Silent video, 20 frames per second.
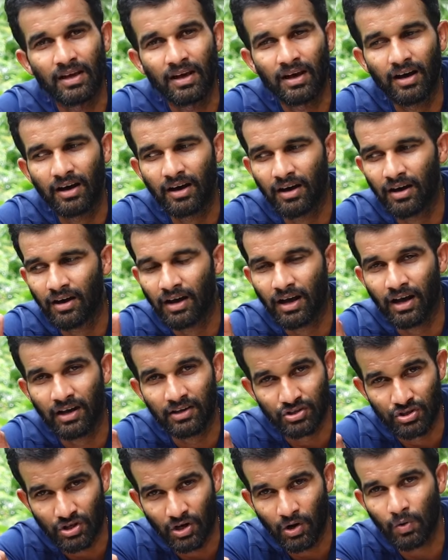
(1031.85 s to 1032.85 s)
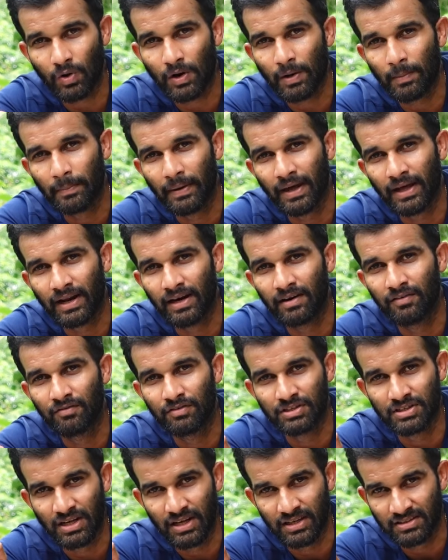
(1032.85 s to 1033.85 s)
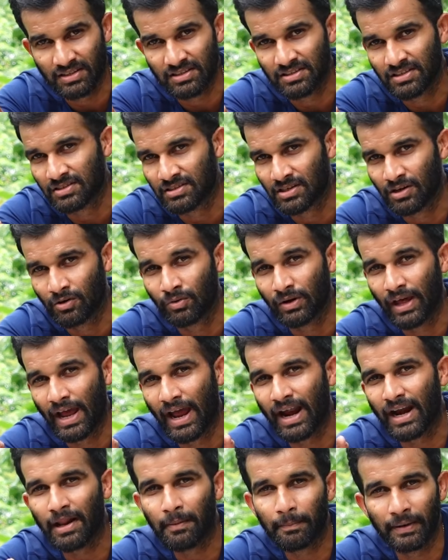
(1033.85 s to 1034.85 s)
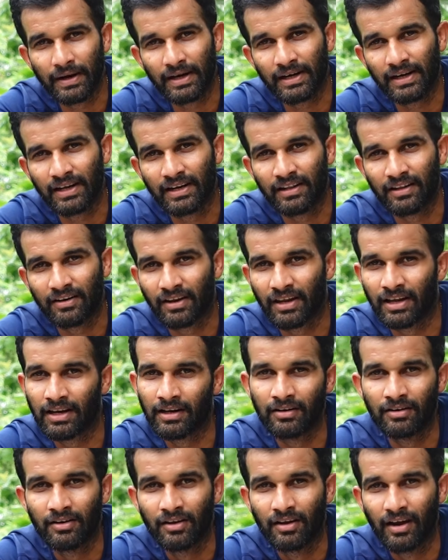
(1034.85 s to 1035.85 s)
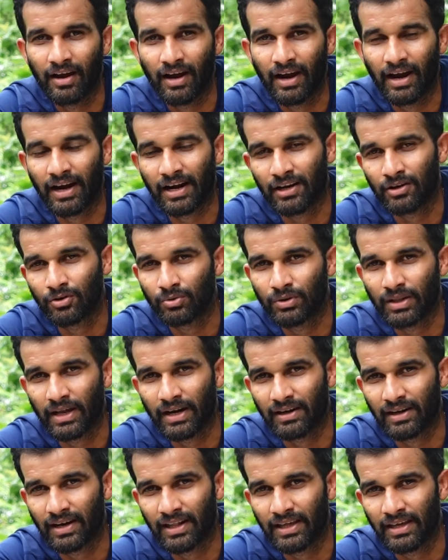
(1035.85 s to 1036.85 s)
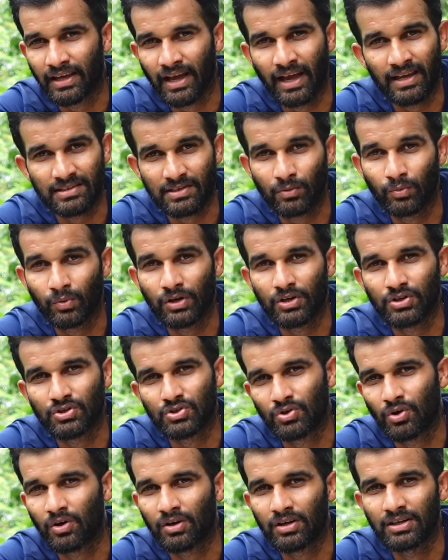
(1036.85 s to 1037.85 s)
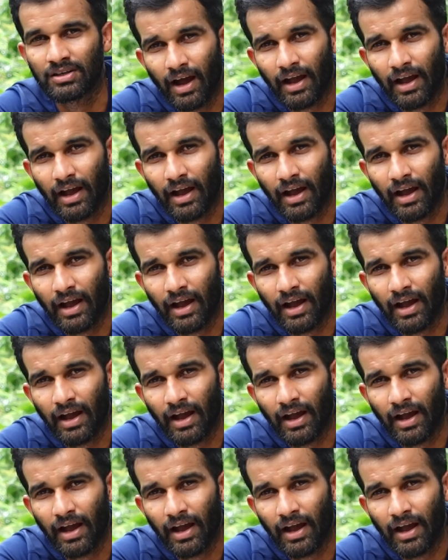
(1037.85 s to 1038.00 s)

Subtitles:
a shrouded barrel which hustles us around, and a Picatinny rail added to that, like has a wooden stock.